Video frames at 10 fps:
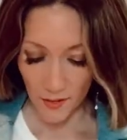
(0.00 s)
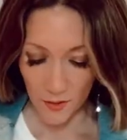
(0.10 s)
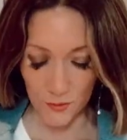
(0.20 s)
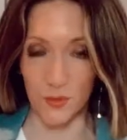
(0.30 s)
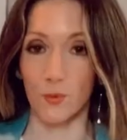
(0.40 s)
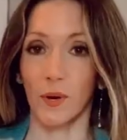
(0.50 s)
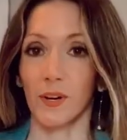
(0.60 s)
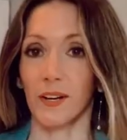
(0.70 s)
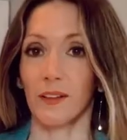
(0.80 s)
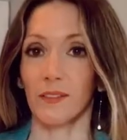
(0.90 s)
just
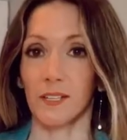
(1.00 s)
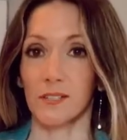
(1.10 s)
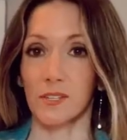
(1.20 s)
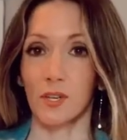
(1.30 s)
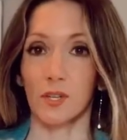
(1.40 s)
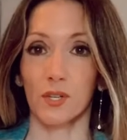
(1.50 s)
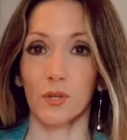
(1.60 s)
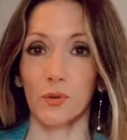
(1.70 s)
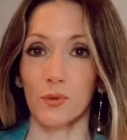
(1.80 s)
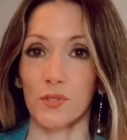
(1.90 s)
wearing these
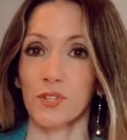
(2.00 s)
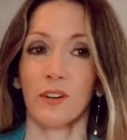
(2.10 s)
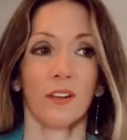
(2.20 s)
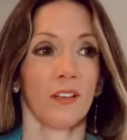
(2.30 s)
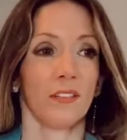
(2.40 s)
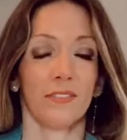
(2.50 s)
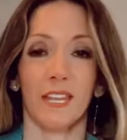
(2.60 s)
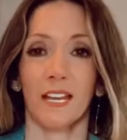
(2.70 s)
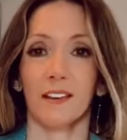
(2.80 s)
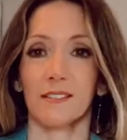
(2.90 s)
huge
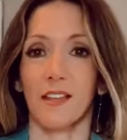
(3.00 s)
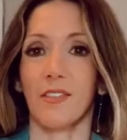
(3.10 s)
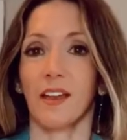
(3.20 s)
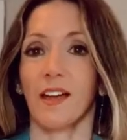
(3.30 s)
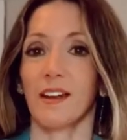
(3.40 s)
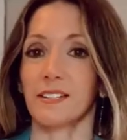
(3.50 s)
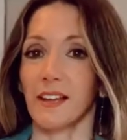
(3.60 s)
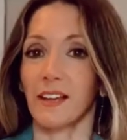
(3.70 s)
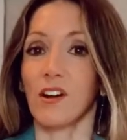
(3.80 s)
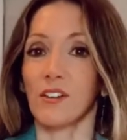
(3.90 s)
things and then kind of tying
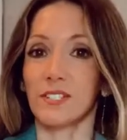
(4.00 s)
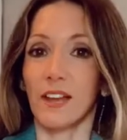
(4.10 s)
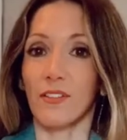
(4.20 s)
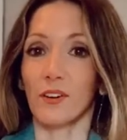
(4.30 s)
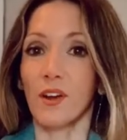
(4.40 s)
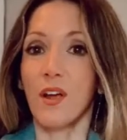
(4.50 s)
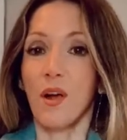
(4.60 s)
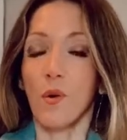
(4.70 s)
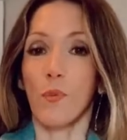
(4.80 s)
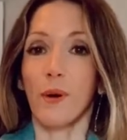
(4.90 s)
it all together
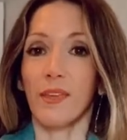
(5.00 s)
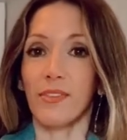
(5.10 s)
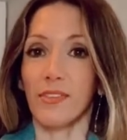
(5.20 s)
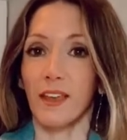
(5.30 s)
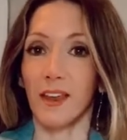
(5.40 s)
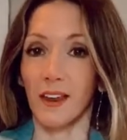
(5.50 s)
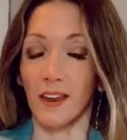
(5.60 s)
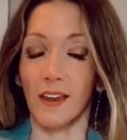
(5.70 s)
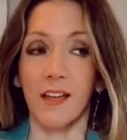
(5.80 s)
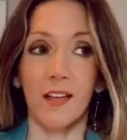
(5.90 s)
with
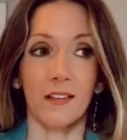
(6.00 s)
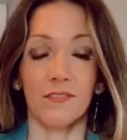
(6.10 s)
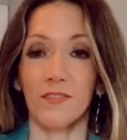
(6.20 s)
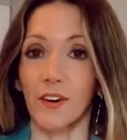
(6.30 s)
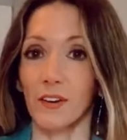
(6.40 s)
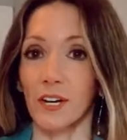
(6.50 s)
a very